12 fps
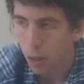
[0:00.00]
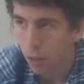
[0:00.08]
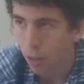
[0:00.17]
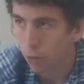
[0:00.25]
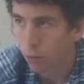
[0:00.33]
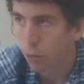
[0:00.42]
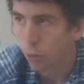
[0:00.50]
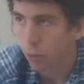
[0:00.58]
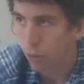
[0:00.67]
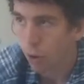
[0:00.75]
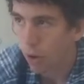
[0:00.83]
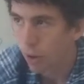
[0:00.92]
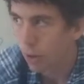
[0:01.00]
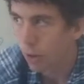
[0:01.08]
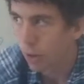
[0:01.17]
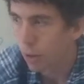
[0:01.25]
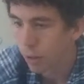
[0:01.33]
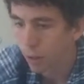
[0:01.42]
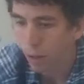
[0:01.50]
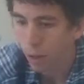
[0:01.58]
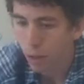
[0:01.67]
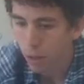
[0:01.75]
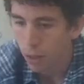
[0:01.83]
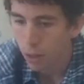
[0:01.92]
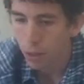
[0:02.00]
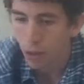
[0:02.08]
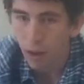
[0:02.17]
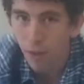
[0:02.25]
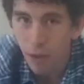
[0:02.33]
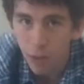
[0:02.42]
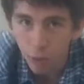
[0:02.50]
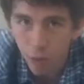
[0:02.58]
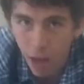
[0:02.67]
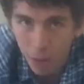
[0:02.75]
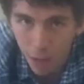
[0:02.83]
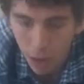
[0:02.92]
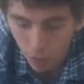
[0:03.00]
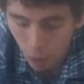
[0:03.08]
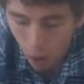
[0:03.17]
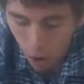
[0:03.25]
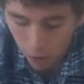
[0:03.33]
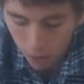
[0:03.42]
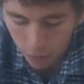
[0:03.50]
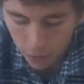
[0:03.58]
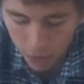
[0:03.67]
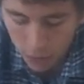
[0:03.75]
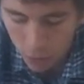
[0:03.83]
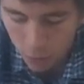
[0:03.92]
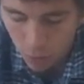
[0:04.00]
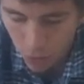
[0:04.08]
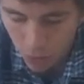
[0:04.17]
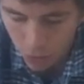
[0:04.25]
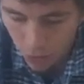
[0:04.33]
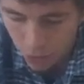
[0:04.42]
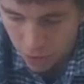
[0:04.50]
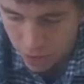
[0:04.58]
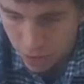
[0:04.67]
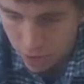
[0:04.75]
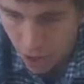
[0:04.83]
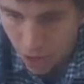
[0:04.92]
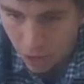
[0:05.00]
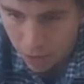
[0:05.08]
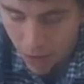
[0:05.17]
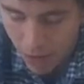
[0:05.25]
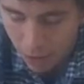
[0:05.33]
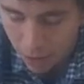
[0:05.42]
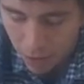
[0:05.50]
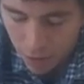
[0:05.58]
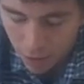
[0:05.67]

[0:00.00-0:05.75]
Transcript: A little too much water. You gotta find the right amount of water. If you get too much, it'll start to slide around,